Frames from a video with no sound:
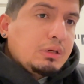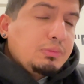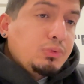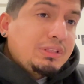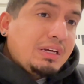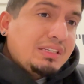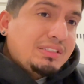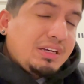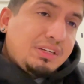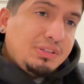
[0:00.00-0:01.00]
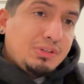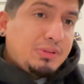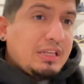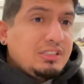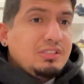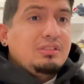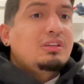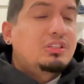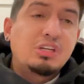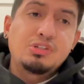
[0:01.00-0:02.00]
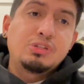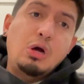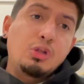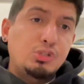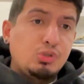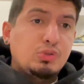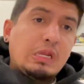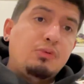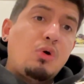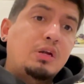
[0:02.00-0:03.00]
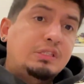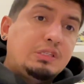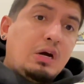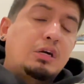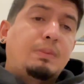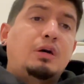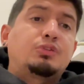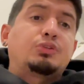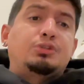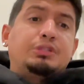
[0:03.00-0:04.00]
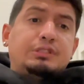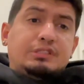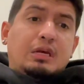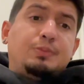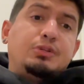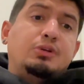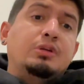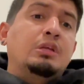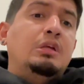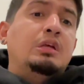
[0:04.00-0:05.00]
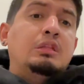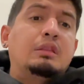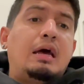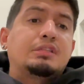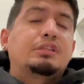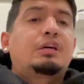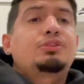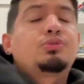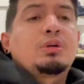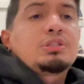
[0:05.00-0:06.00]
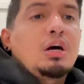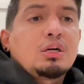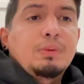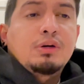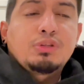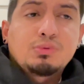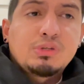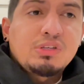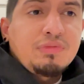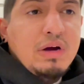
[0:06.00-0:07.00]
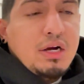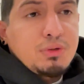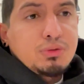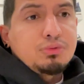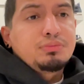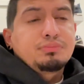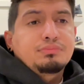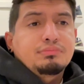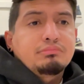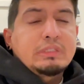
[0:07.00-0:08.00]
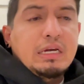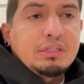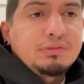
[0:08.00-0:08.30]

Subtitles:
With that said, that's essentially all the shoes that I wanted to talk about during this episode. Last thing I do want to talk about, there was a viral kind